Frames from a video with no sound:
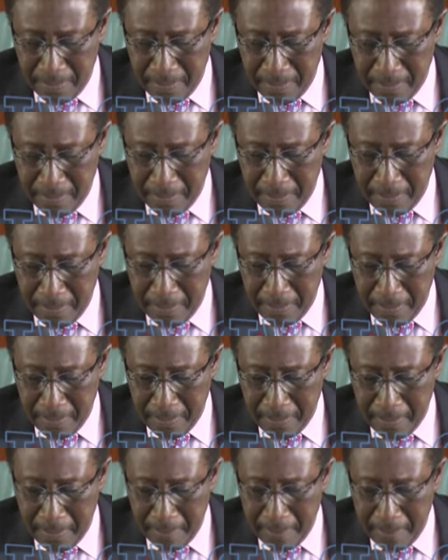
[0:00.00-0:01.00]

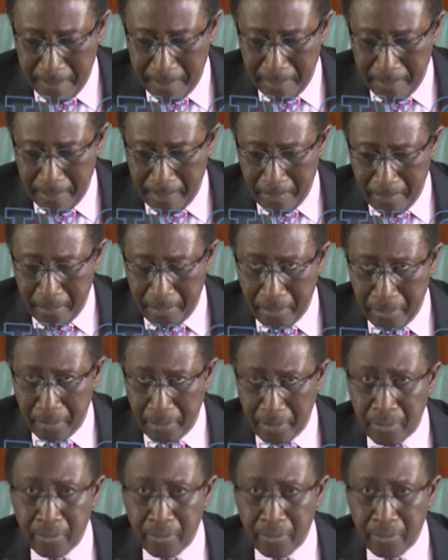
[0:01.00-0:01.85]
Nothing is said.